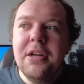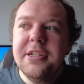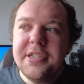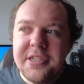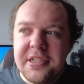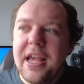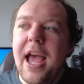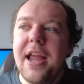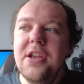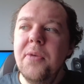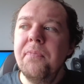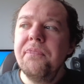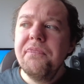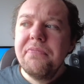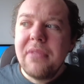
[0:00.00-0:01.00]
said,
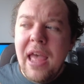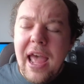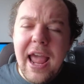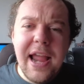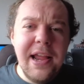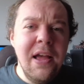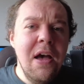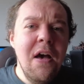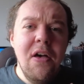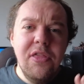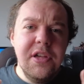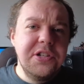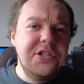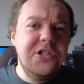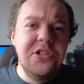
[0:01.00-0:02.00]
hey,
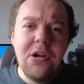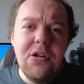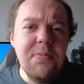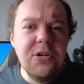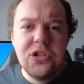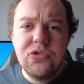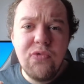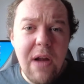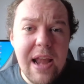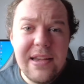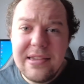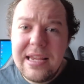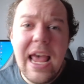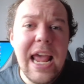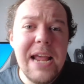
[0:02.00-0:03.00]
there's so much
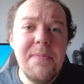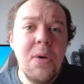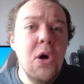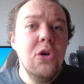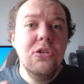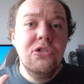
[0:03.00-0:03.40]
red tape,